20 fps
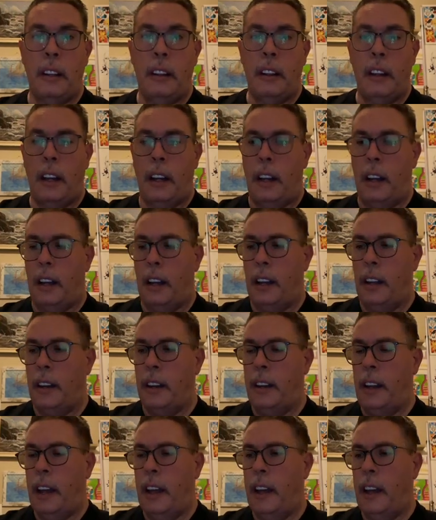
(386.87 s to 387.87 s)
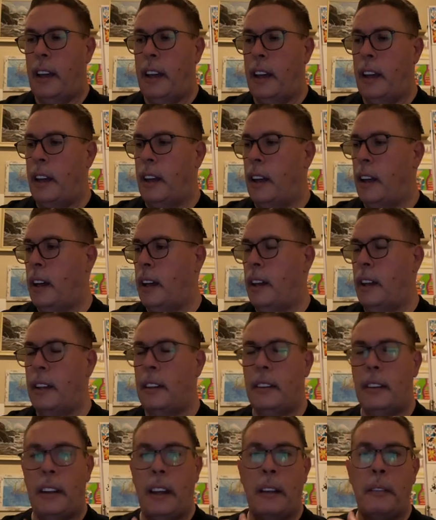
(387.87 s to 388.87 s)
on a
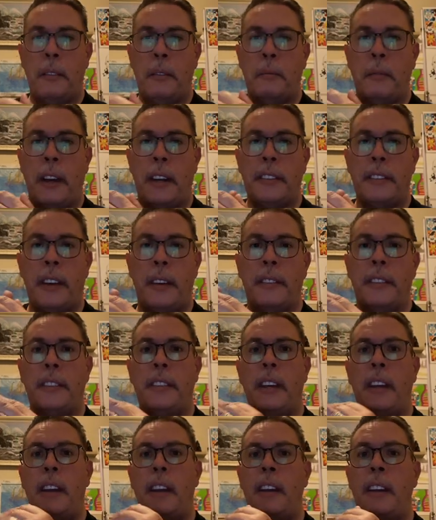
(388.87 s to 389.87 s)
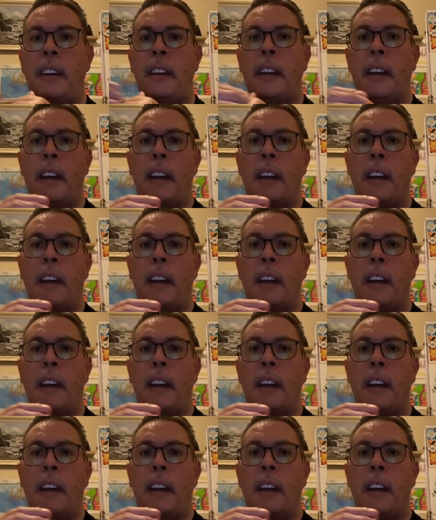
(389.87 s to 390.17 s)
11 by 17,